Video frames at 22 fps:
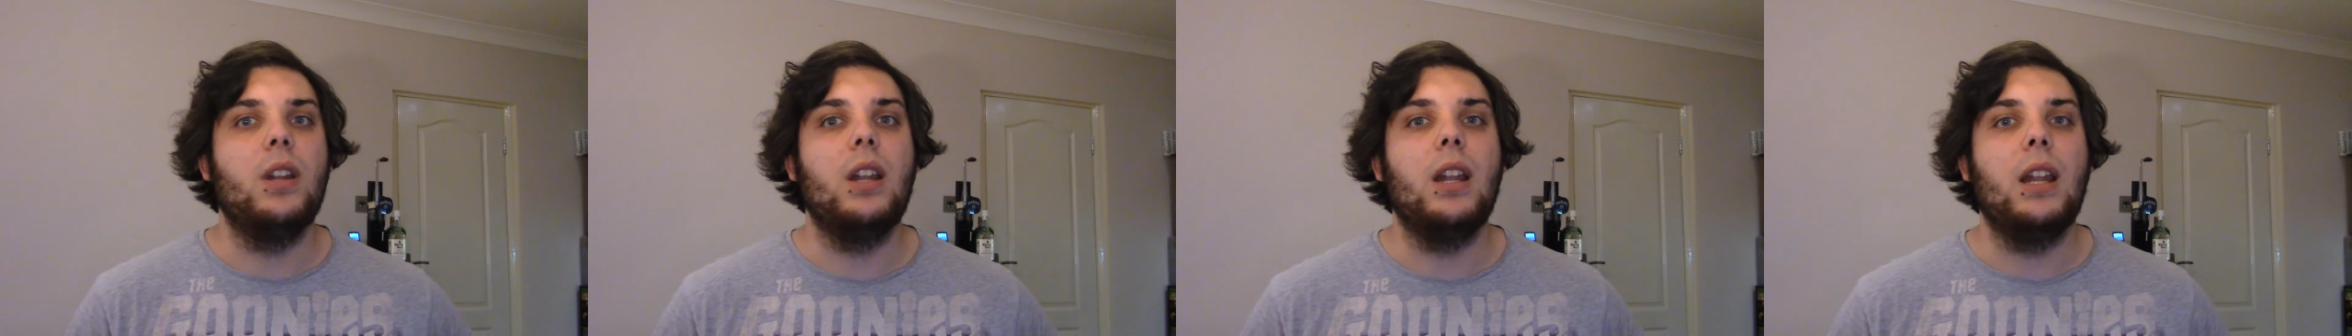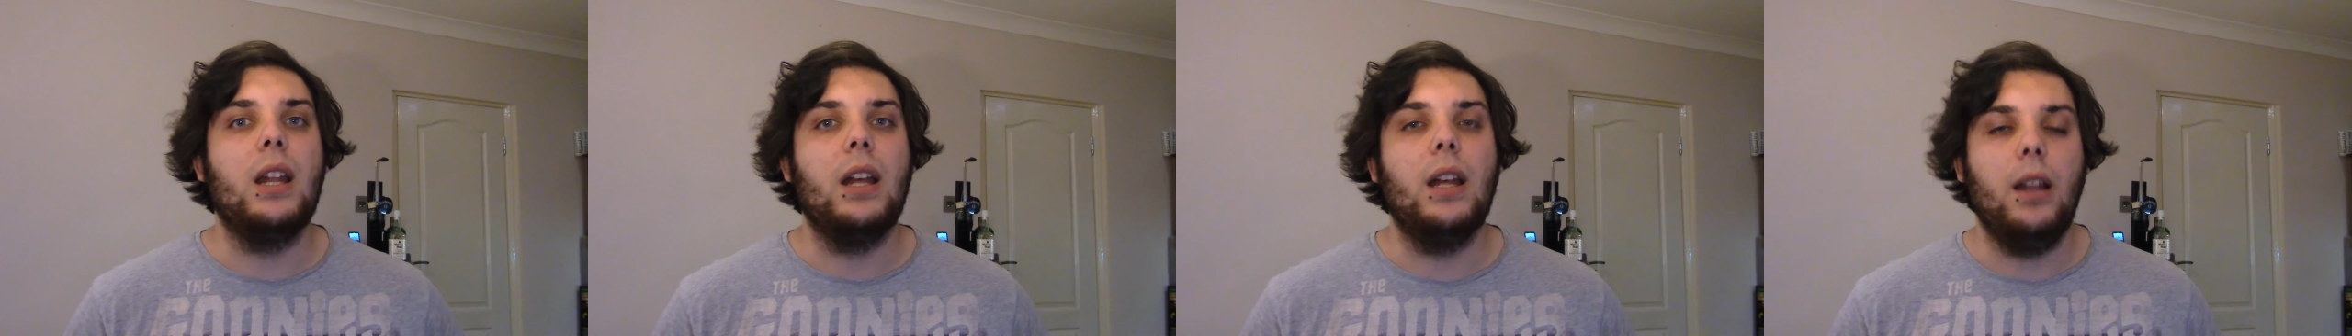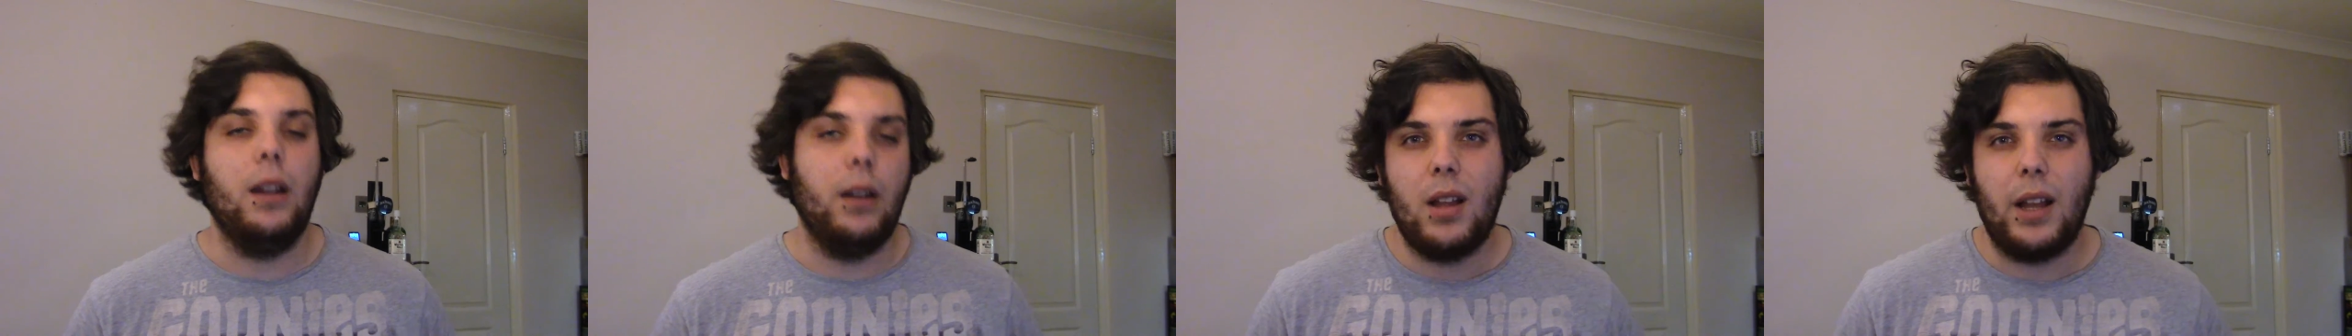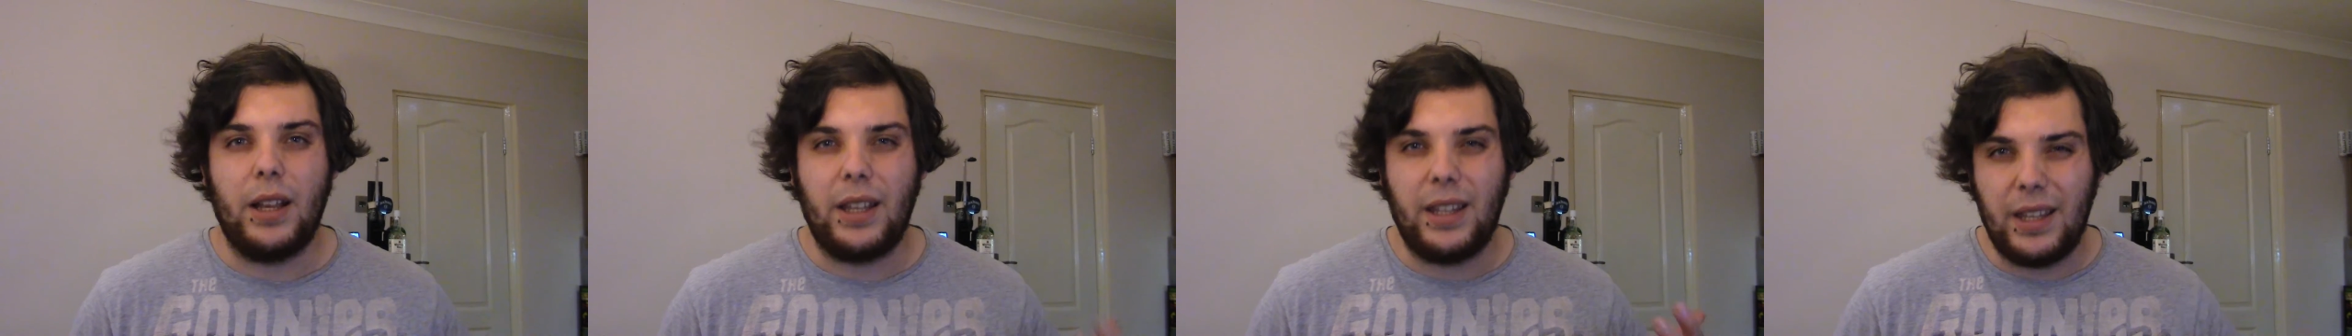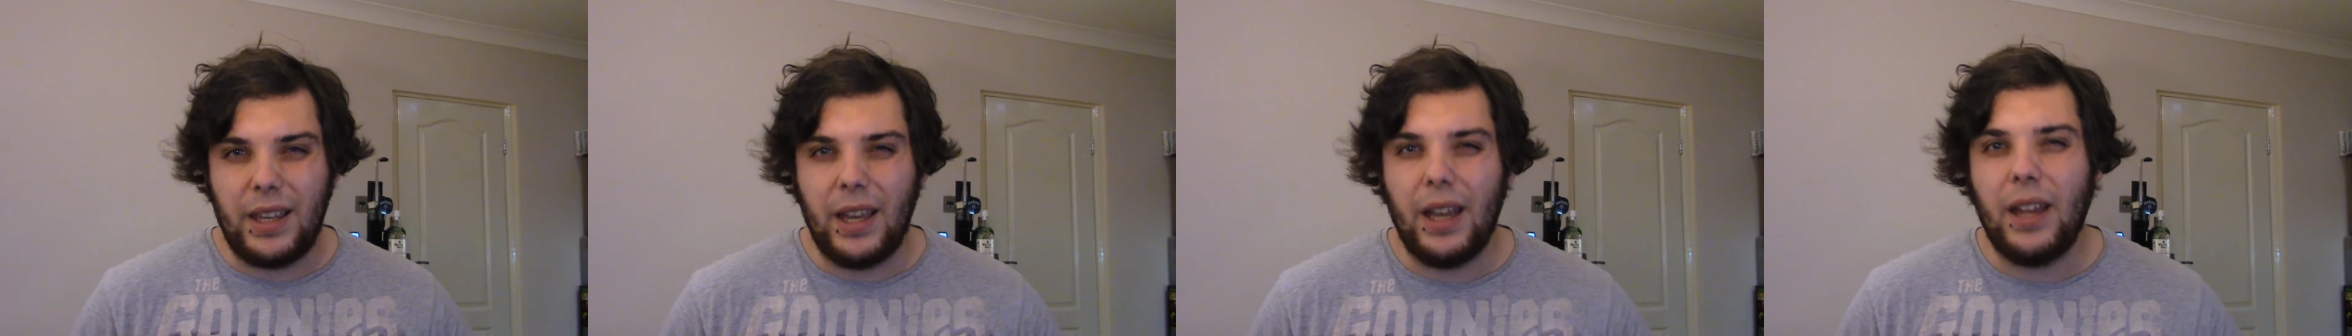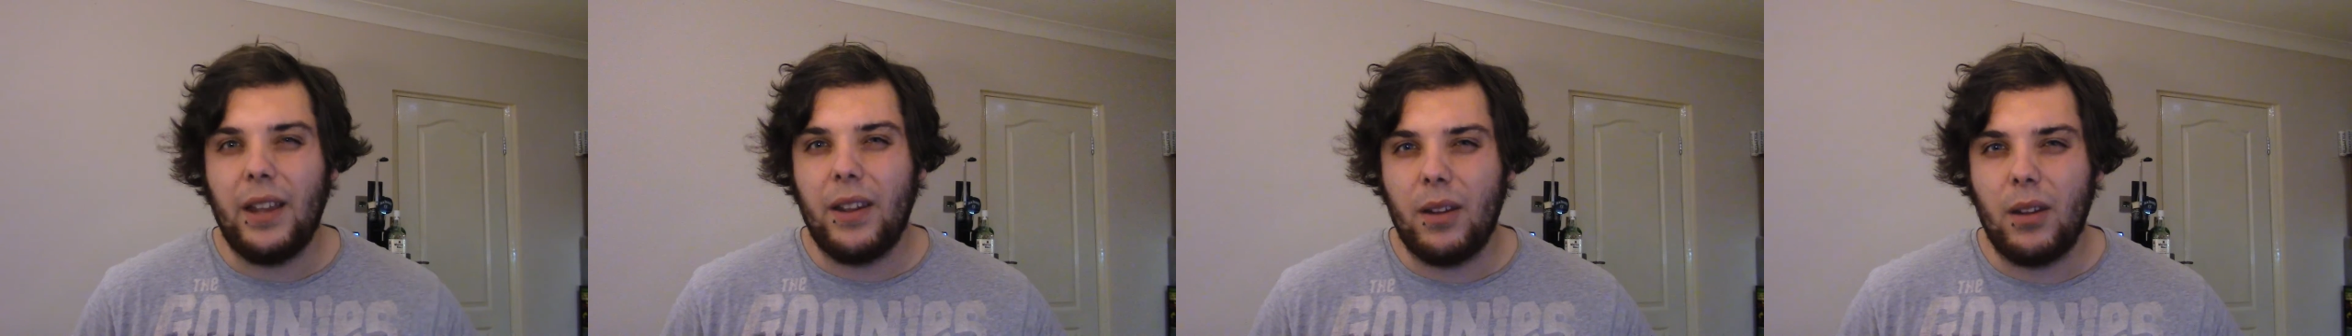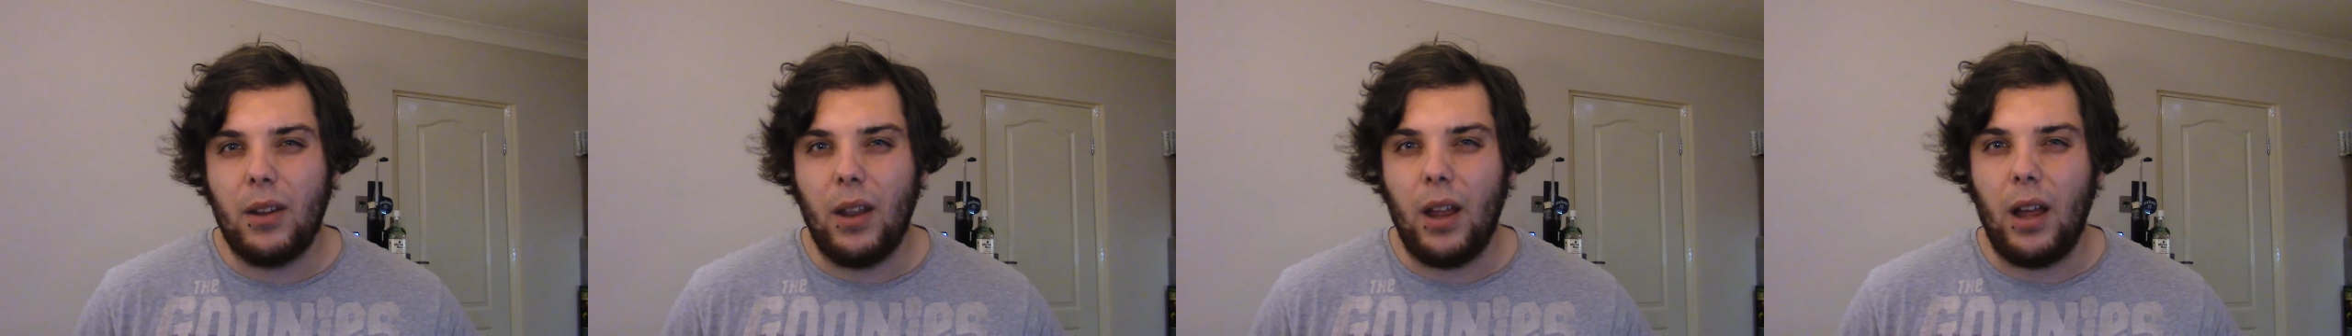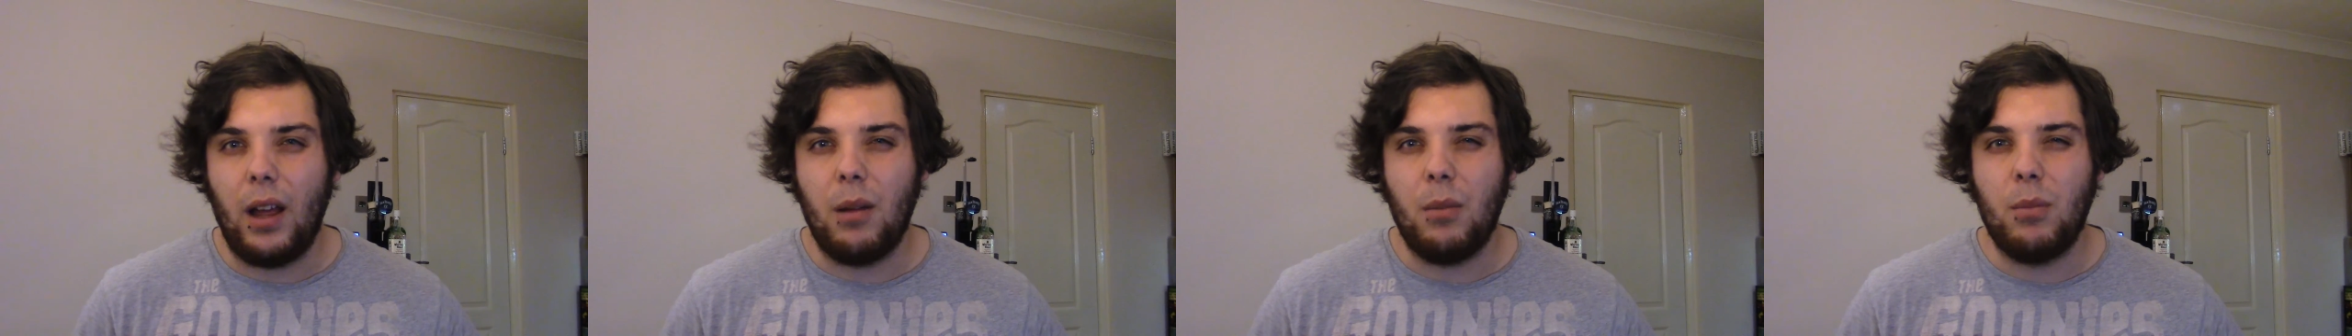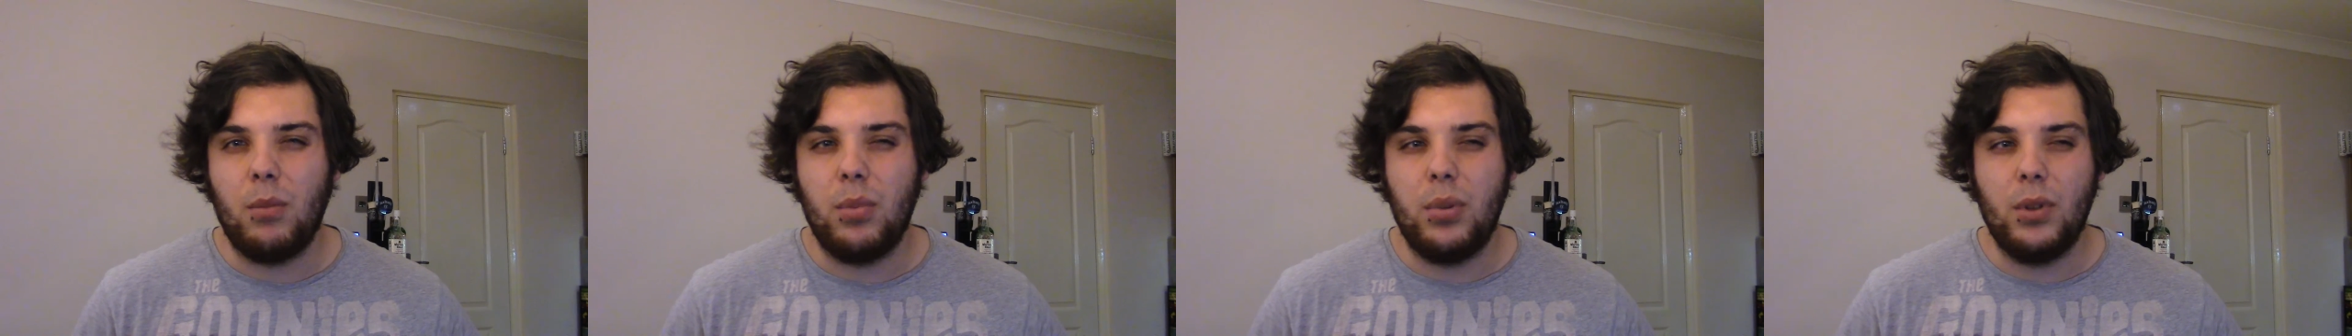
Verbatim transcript: the land i get that